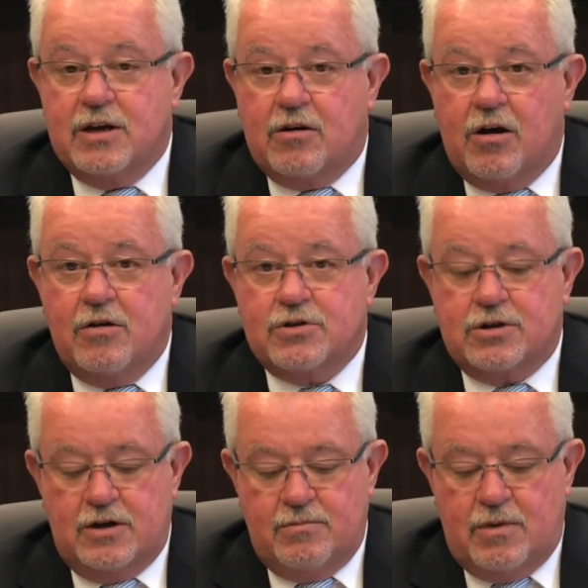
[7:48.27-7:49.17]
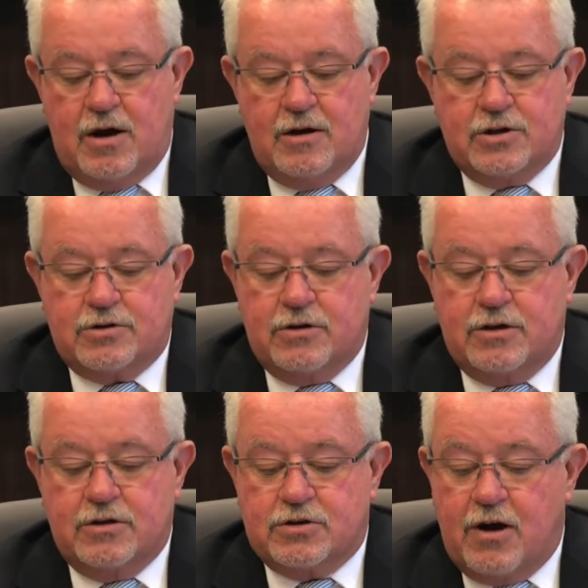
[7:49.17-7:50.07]
closely
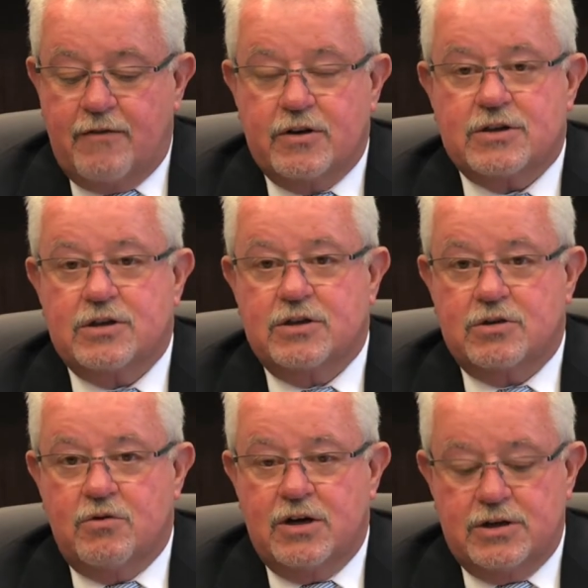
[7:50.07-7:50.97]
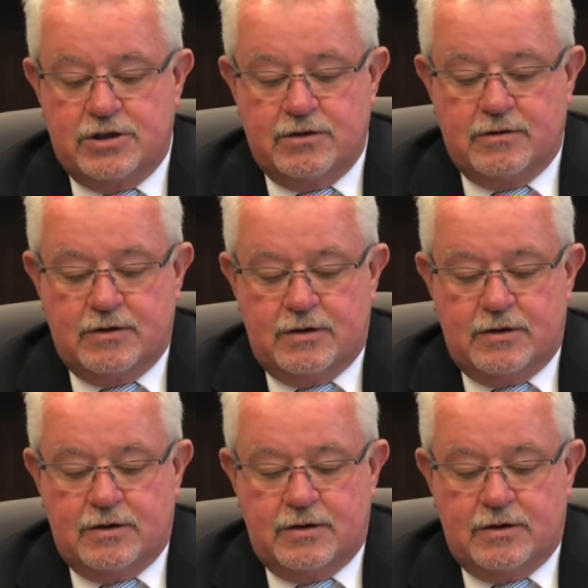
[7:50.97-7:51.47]
monitoring the traffic situation